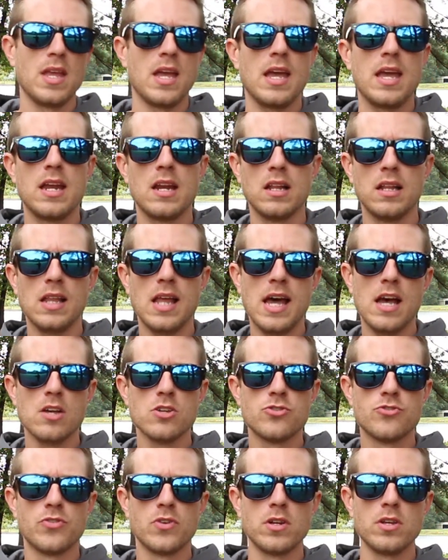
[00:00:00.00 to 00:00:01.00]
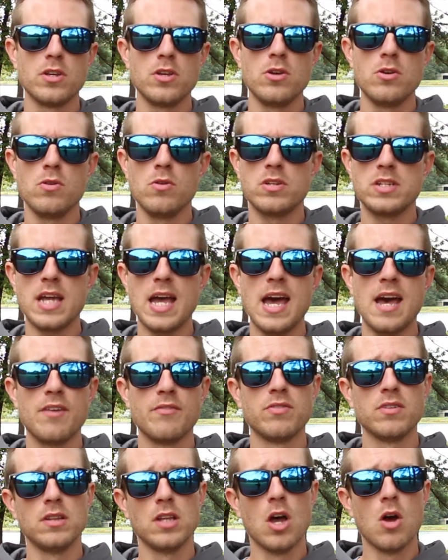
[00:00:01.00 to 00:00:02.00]
It allows for you to
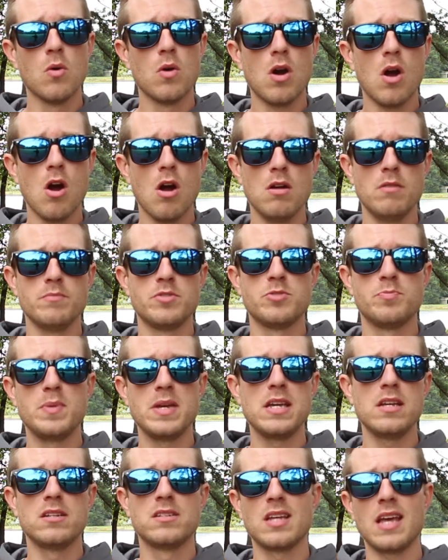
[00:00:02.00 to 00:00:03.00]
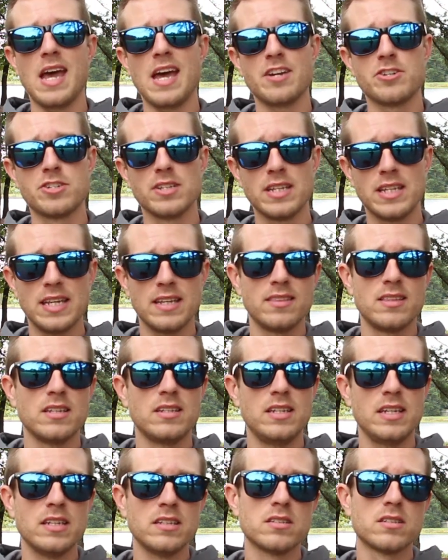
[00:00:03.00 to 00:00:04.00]
have lower arm speed to actually get the
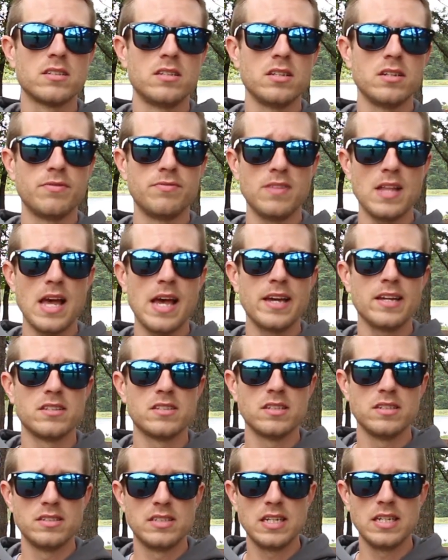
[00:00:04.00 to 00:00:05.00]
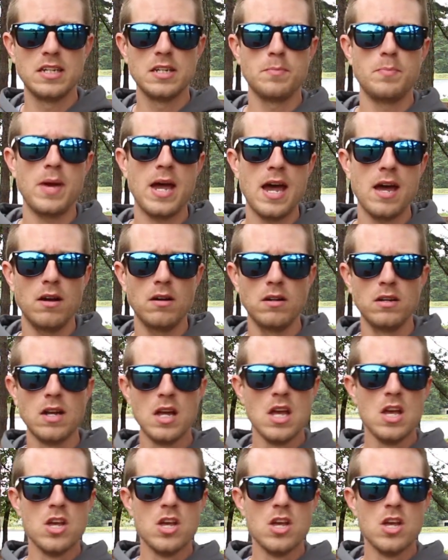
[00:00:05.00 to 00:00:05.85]
disc to fly its intended pattern.